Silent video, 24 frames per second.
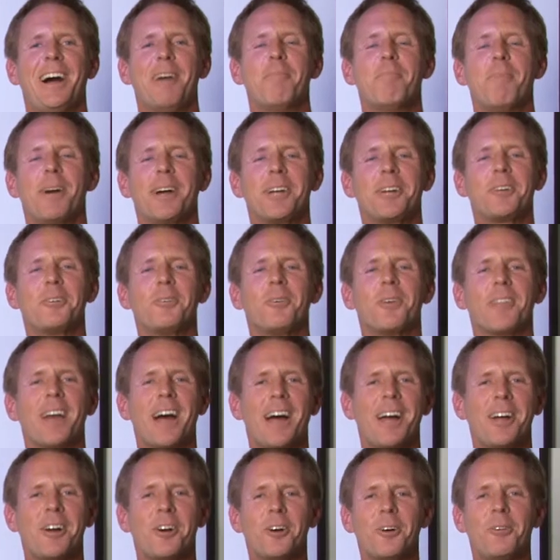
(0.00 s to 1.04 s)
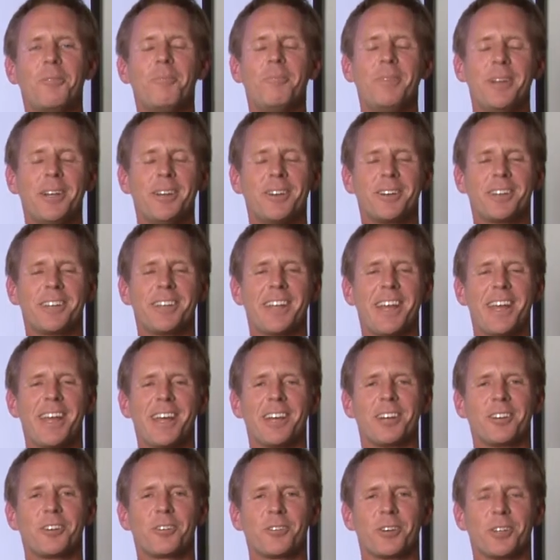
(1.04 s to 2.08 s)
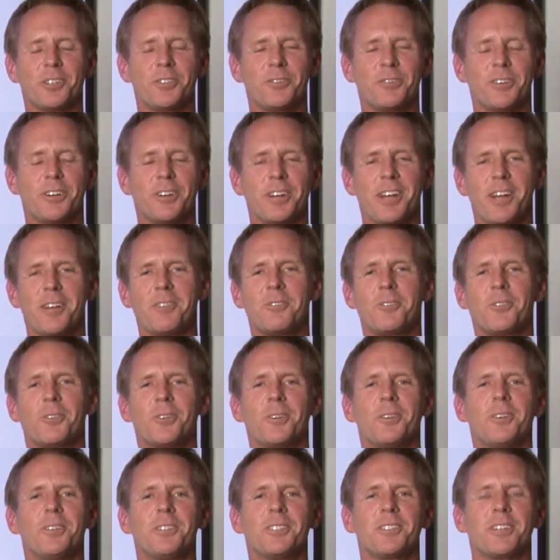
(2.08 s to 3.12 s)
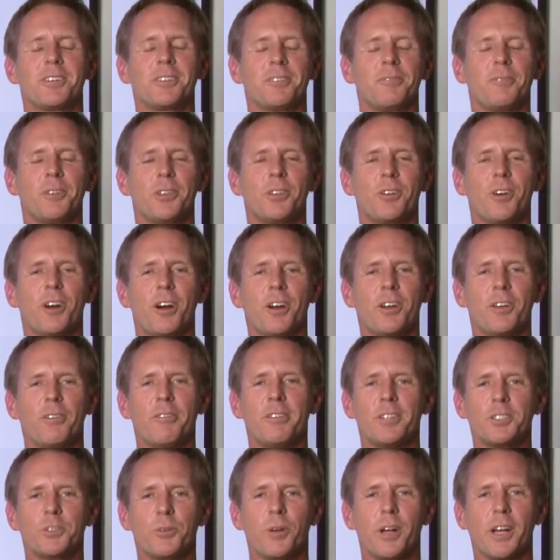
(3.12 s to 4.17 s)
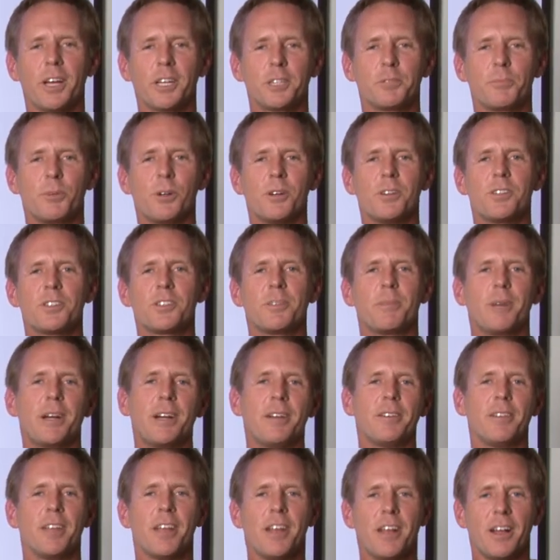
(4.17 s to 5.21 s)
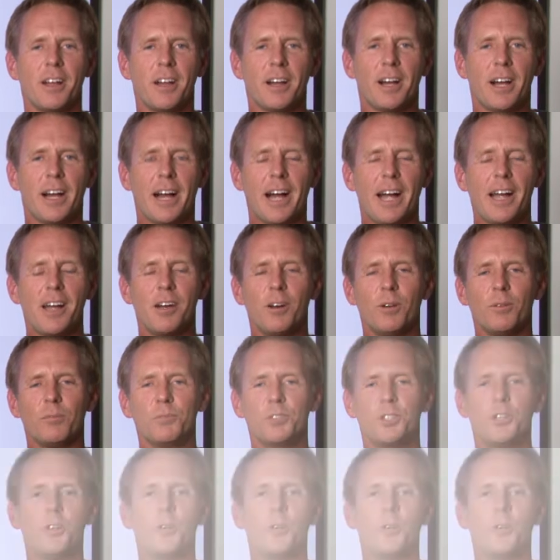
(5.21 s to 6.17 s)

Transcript: I'm Michael with iHome, here today at Crutchfield headquarters, talking with your audiovisual experts about iHome's